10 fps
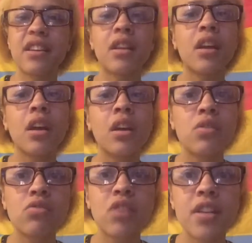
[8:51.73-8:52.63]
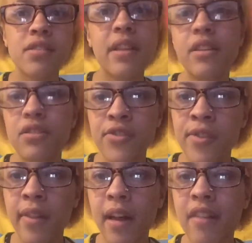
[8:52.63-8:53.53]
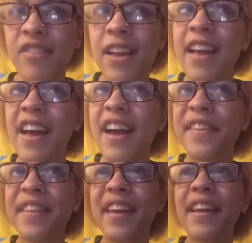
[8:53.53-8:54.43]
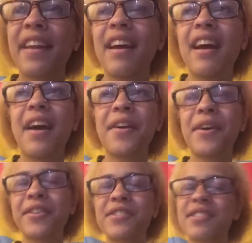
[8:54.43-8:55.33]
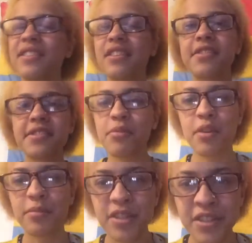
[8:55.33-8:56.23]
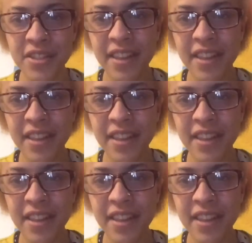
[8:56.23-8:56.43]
it. Trust that it's true love. And like, I honestly just want to preach